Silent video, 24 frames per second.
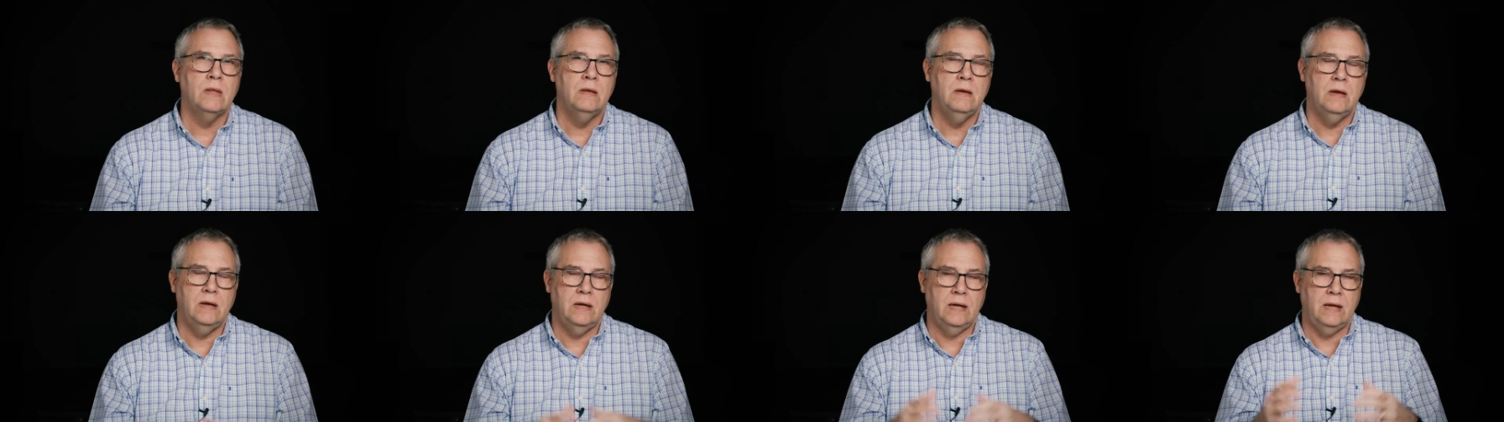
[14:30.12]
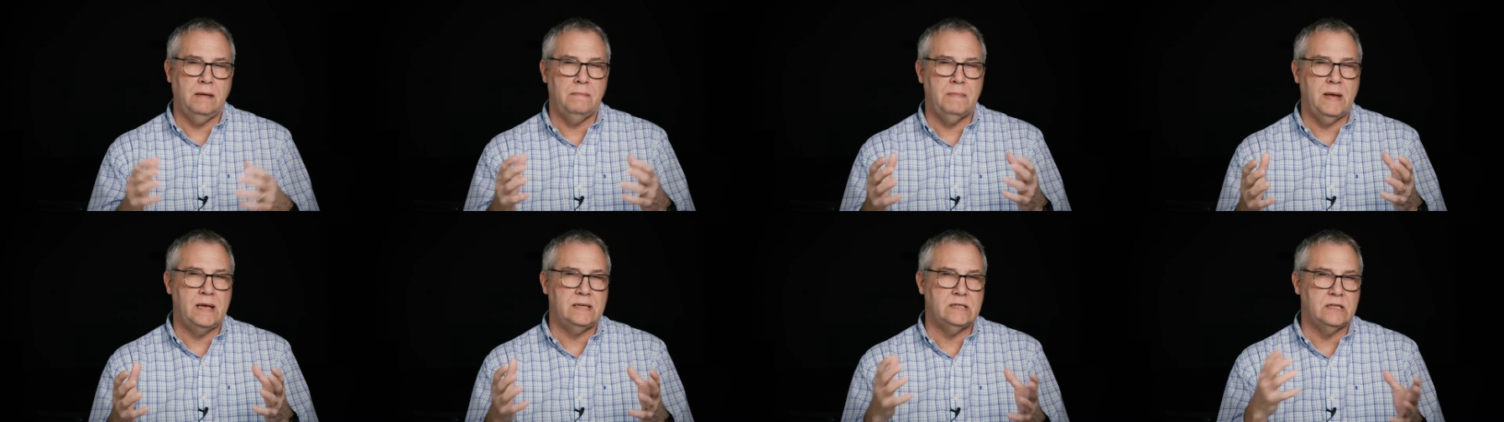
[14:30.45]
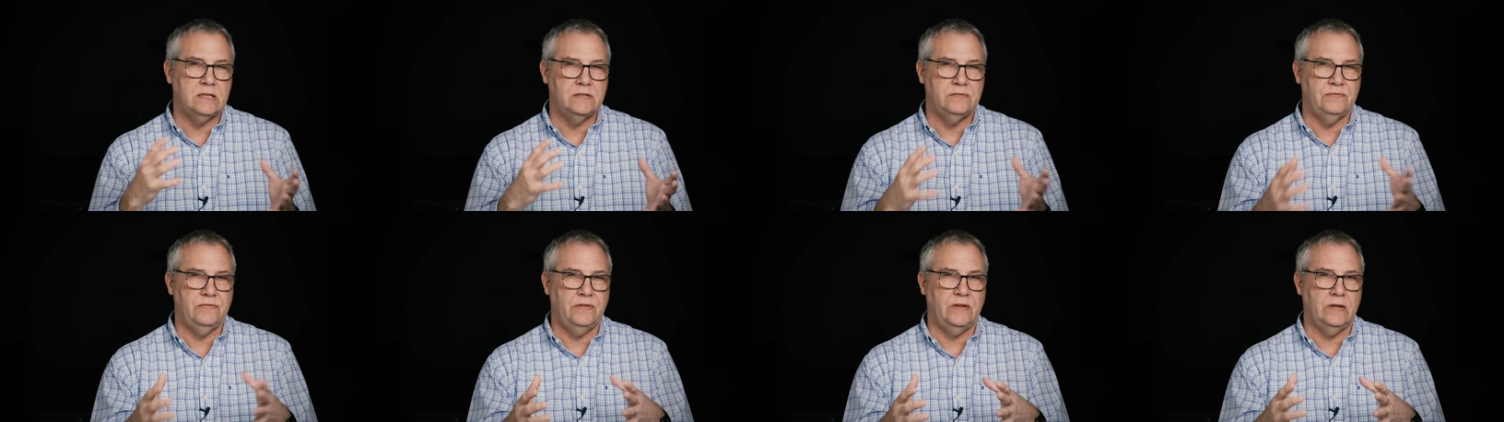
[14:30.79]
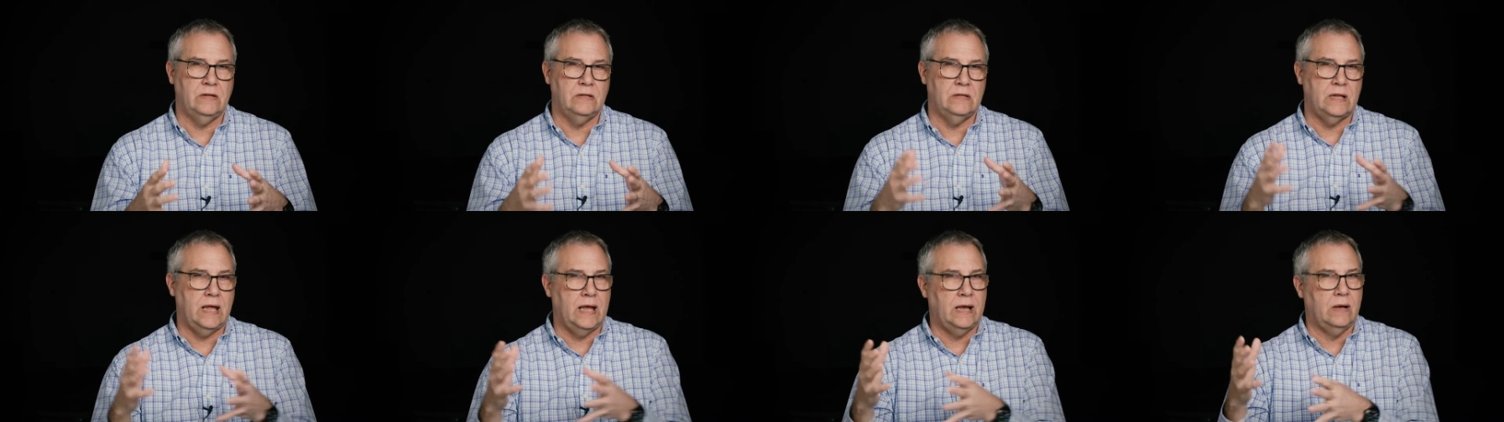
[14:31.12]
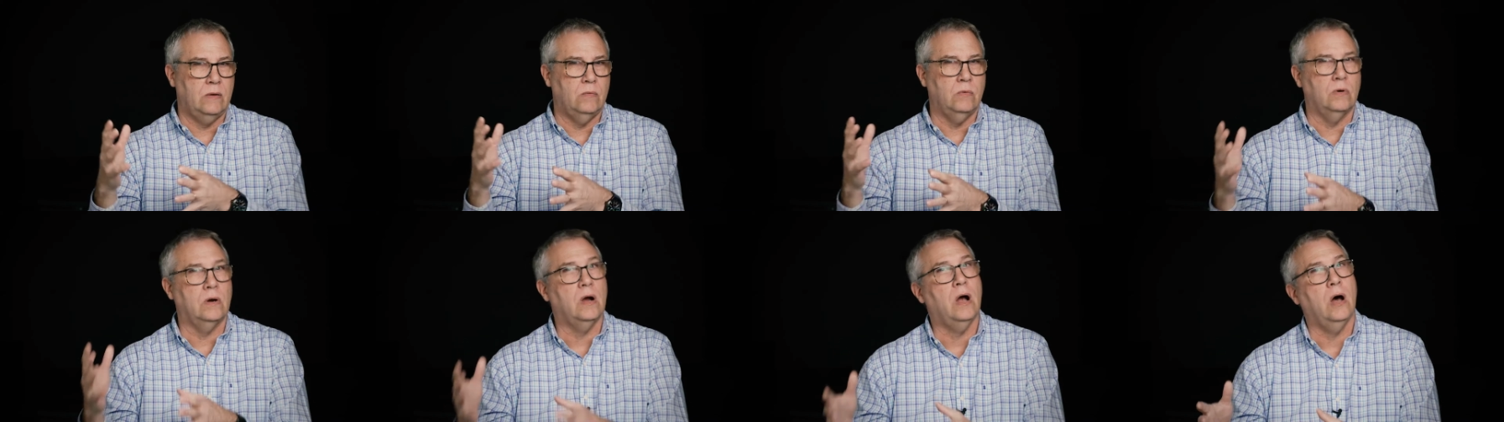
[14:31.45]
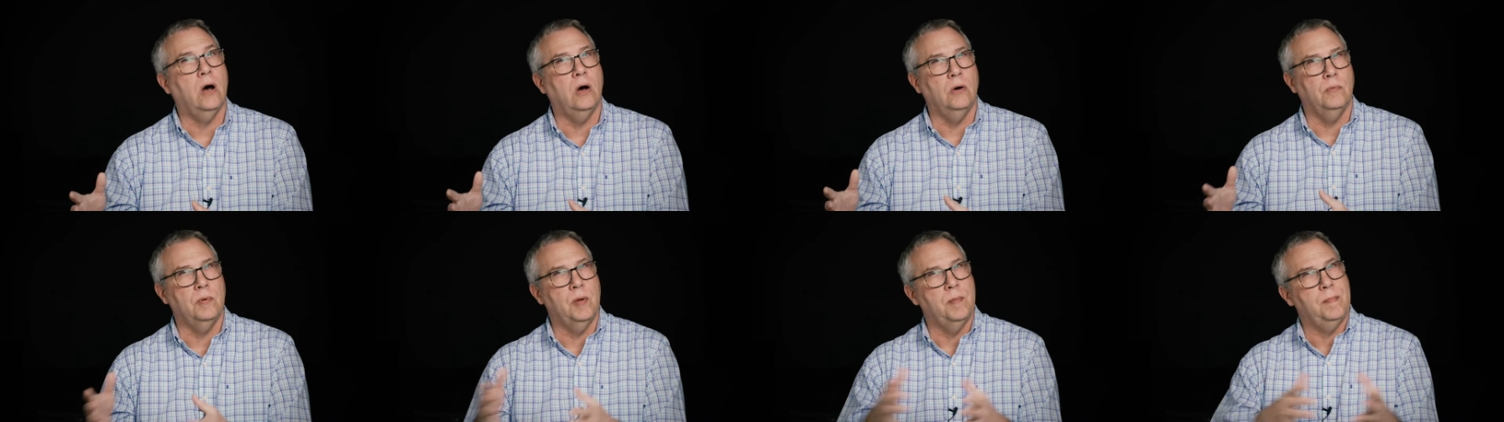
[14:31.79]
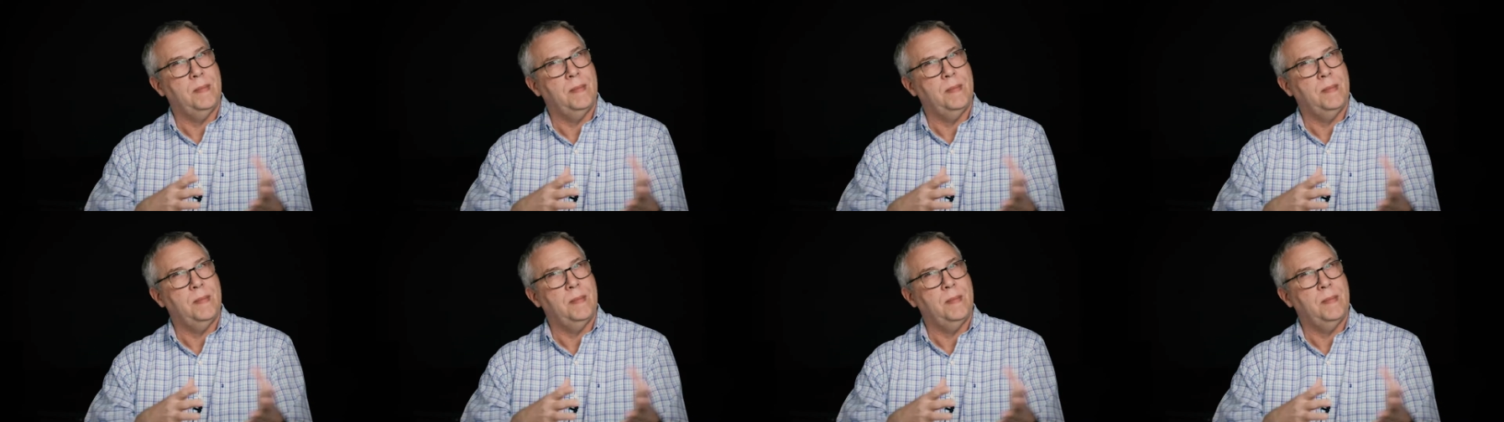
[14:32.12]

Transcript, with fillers: It, it makes us feel like we're home.